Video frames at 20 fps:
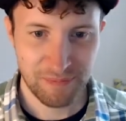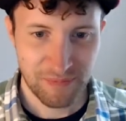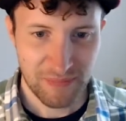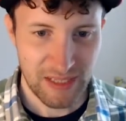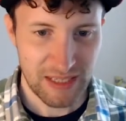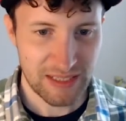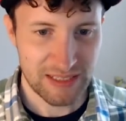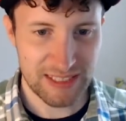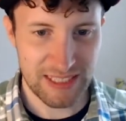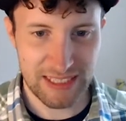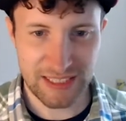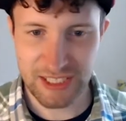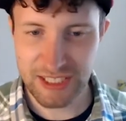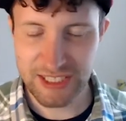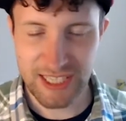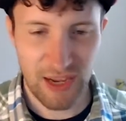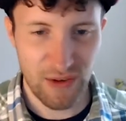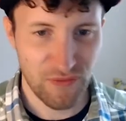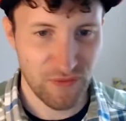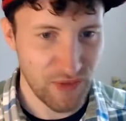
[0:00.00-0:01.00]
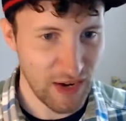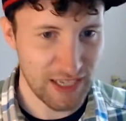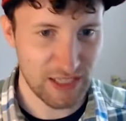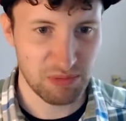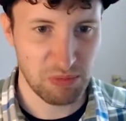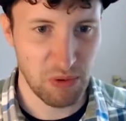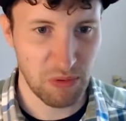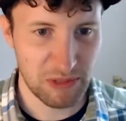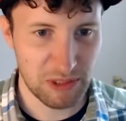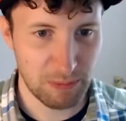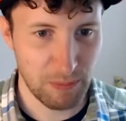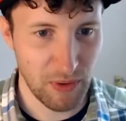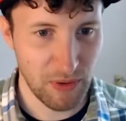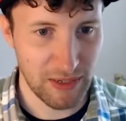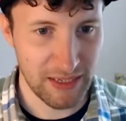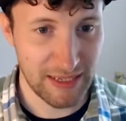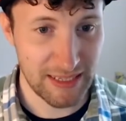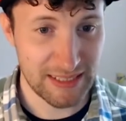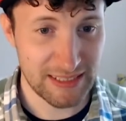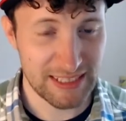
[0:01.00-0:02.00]
Seeing just how flexible his
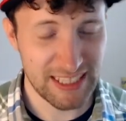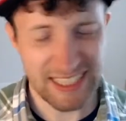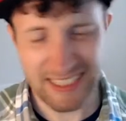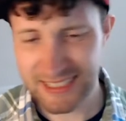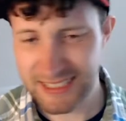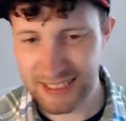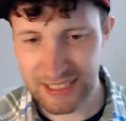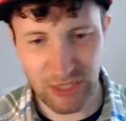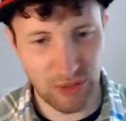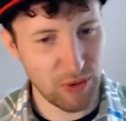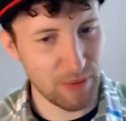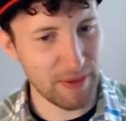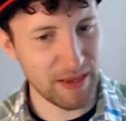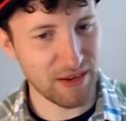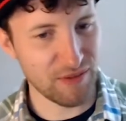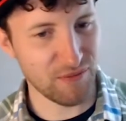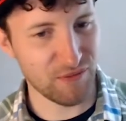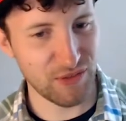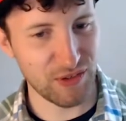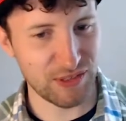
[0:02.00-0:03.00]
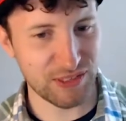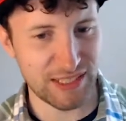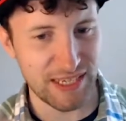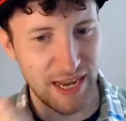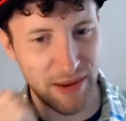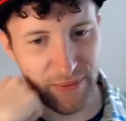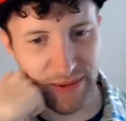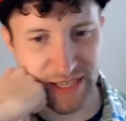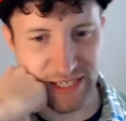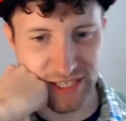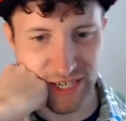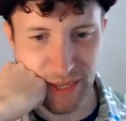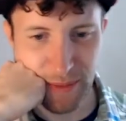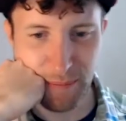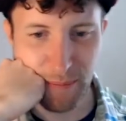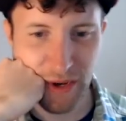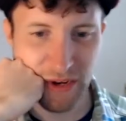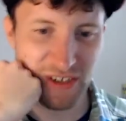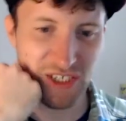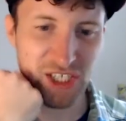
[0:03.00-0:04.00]
body is. It's still a bit confusing how he can
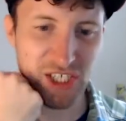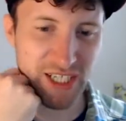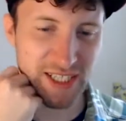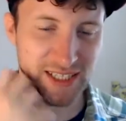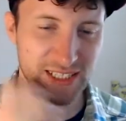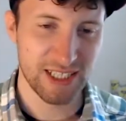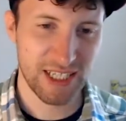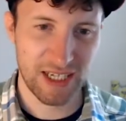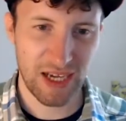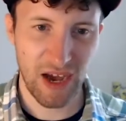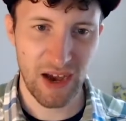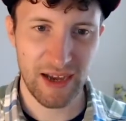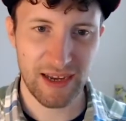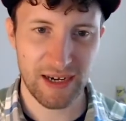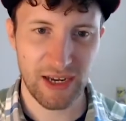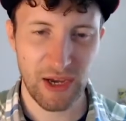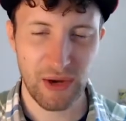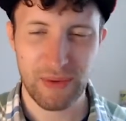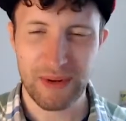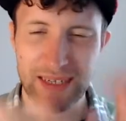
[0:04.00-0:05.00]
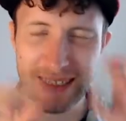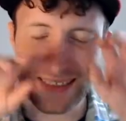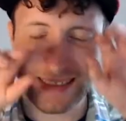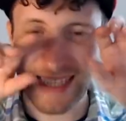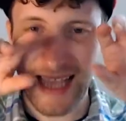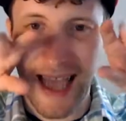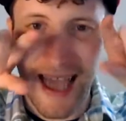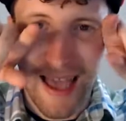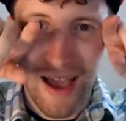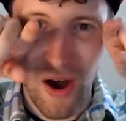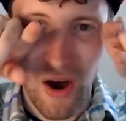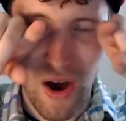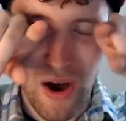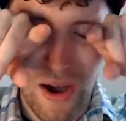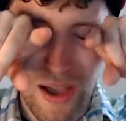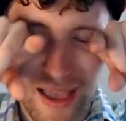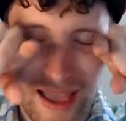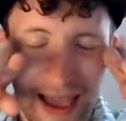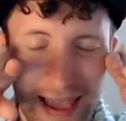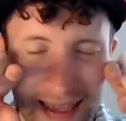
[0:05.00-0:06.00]
like punch into Kaido and his
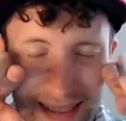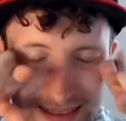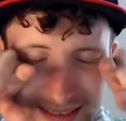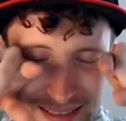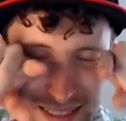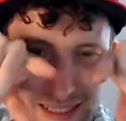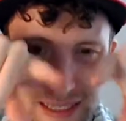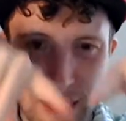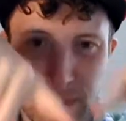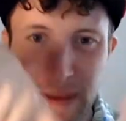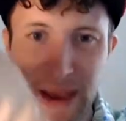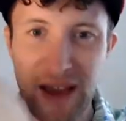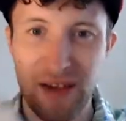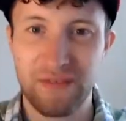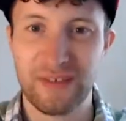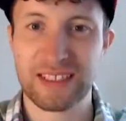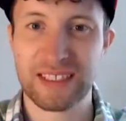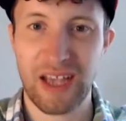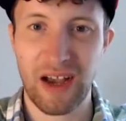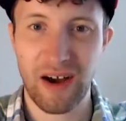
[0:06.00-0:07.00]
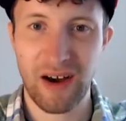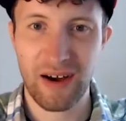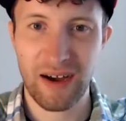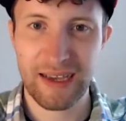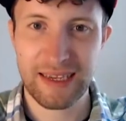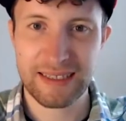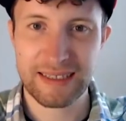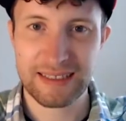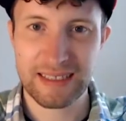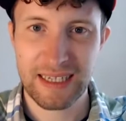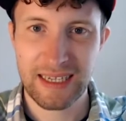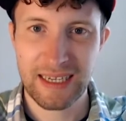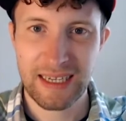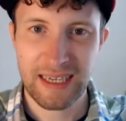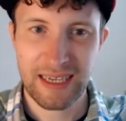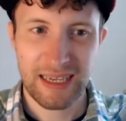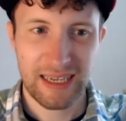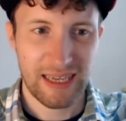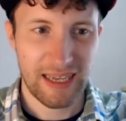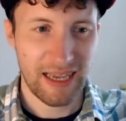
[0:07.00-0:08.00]
hands can come out of his eyes.
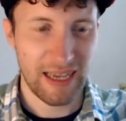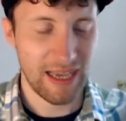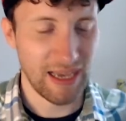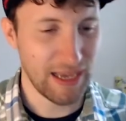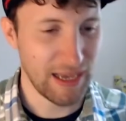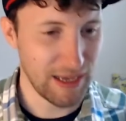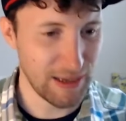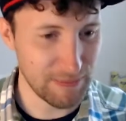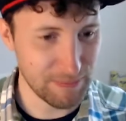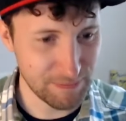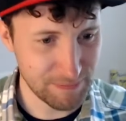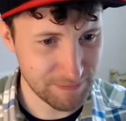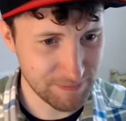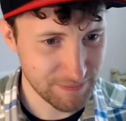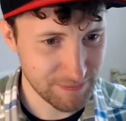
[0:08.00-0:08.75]
How